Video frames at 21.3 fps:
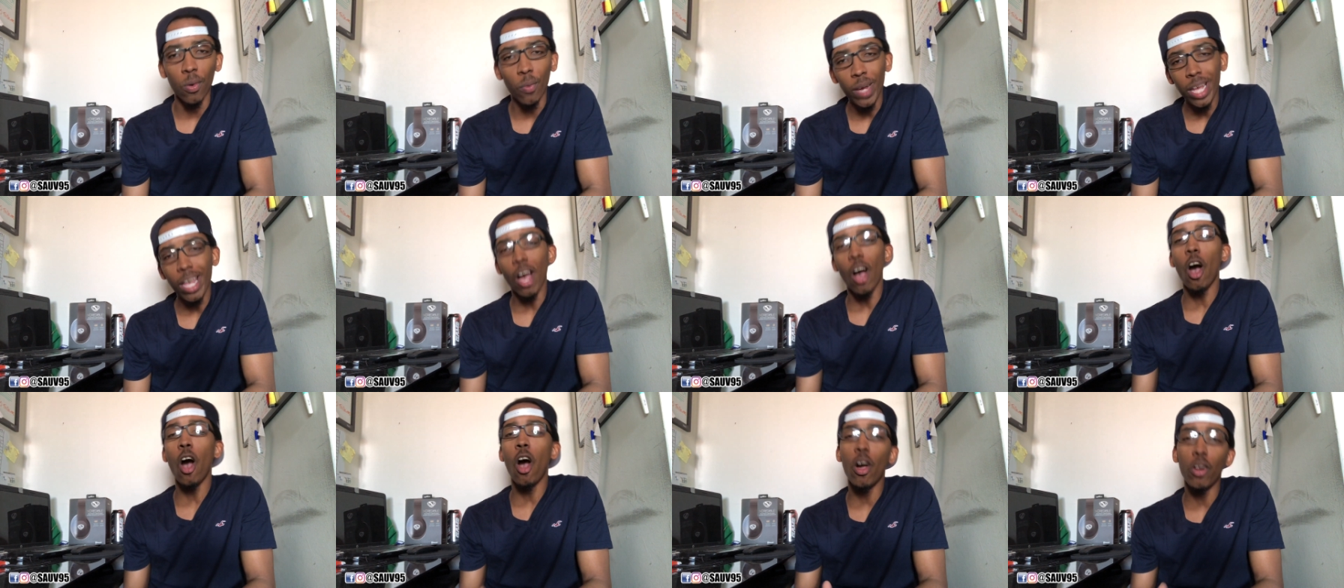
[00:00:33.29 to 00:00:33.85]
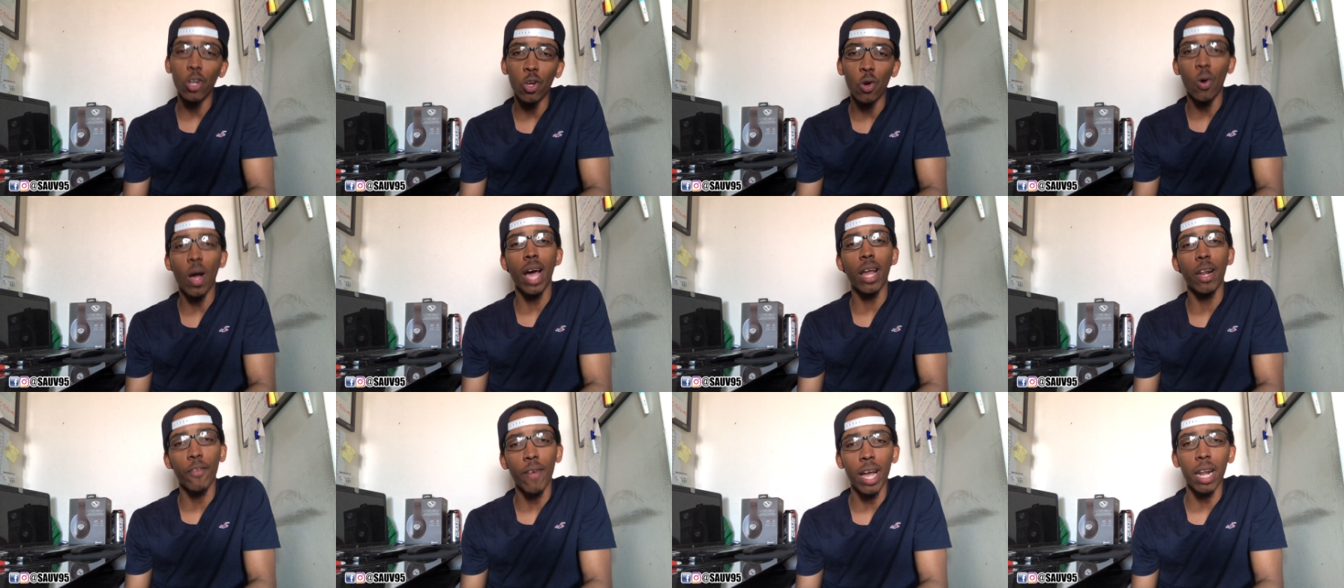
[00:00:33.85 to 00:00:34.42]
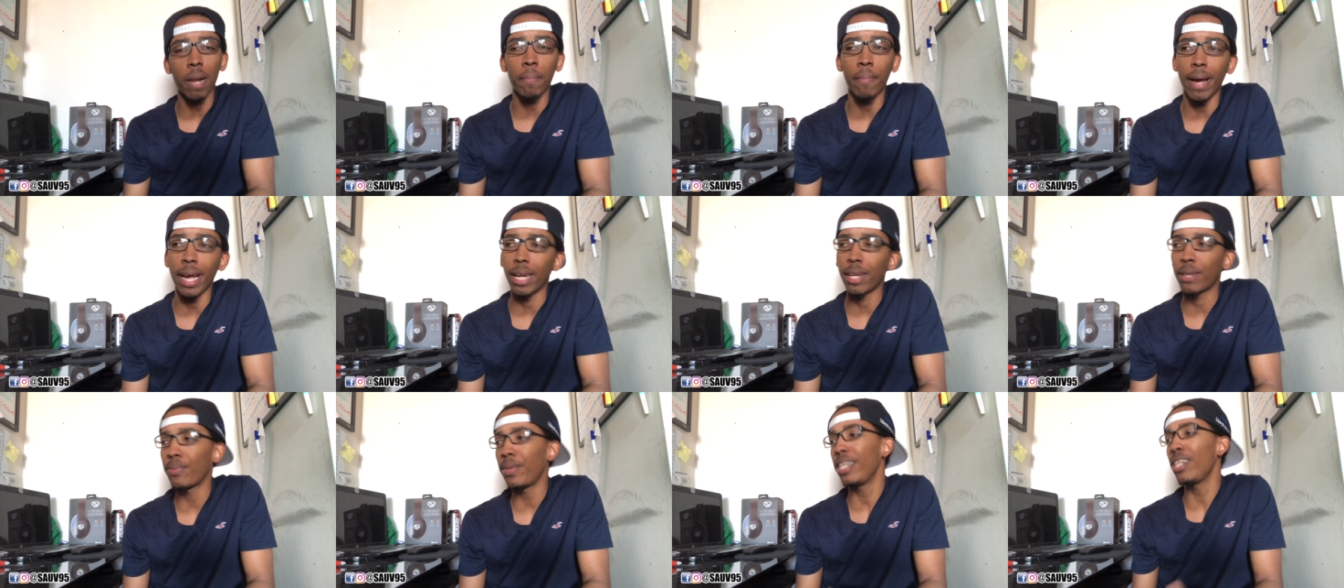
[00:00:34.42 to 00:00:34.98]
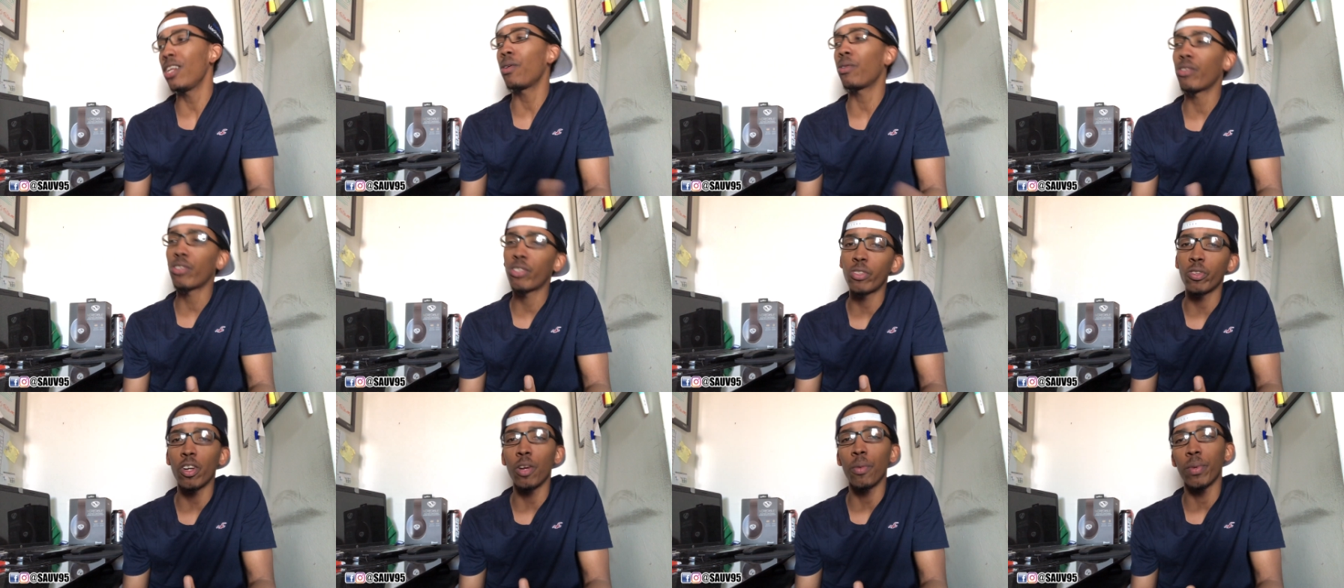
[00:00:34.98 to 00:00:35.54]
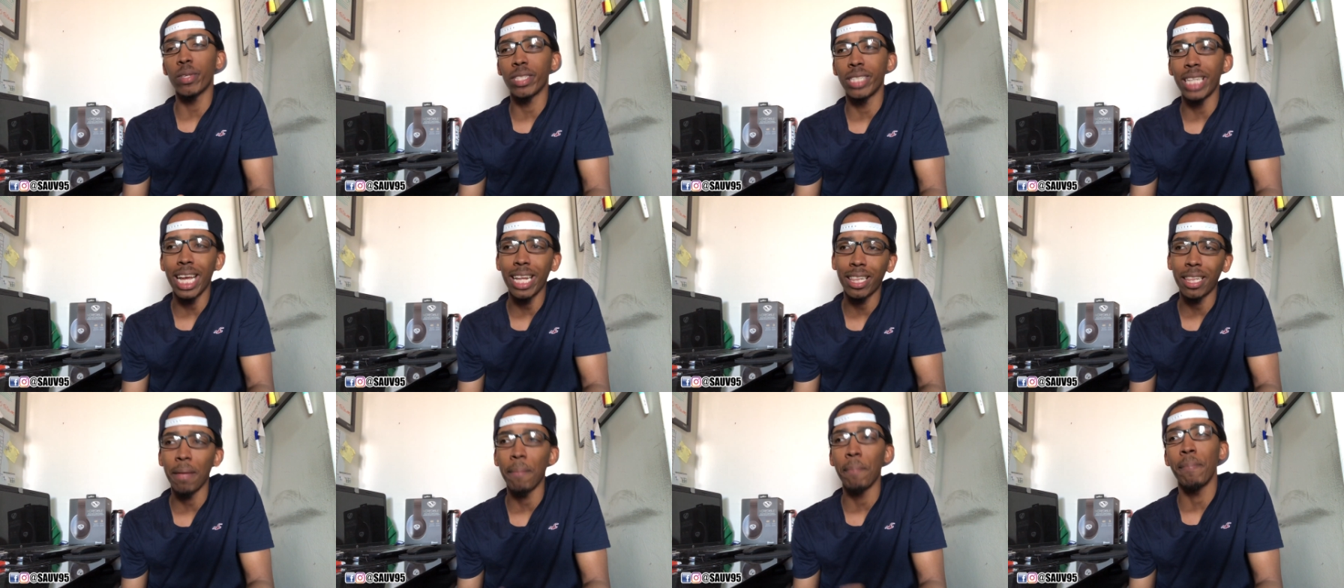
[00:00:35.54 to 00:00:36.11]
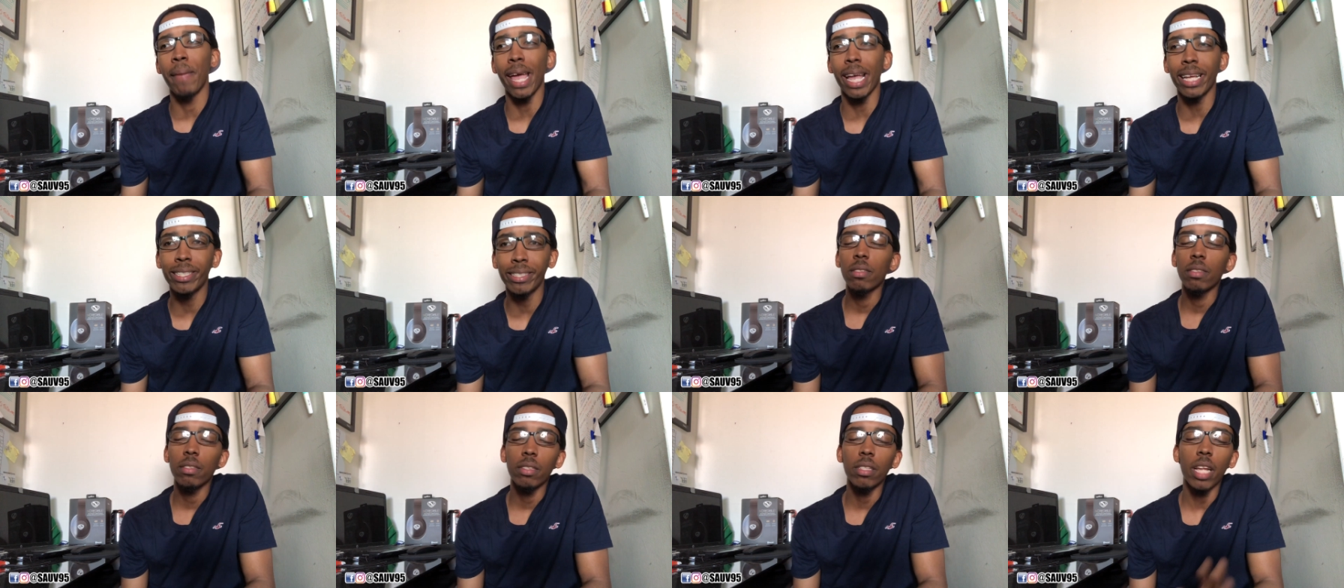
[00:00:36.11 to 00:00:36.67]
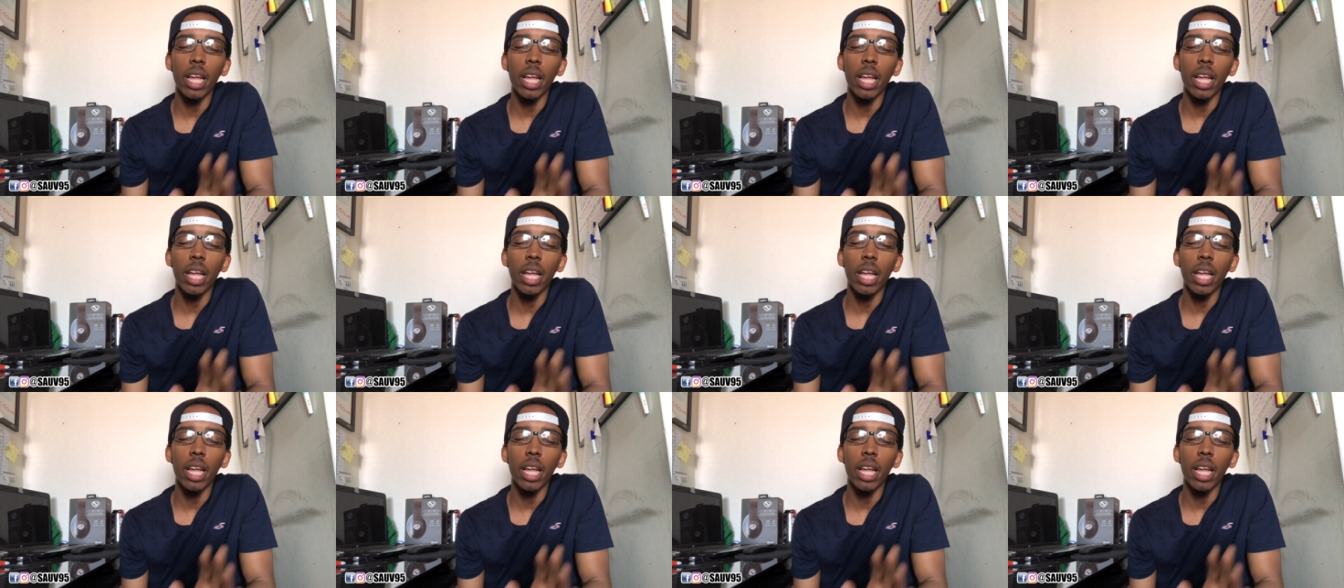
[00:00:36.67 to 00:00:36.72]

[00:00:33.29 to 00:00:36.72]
We all know how to ride a bike. We know the story was not the best.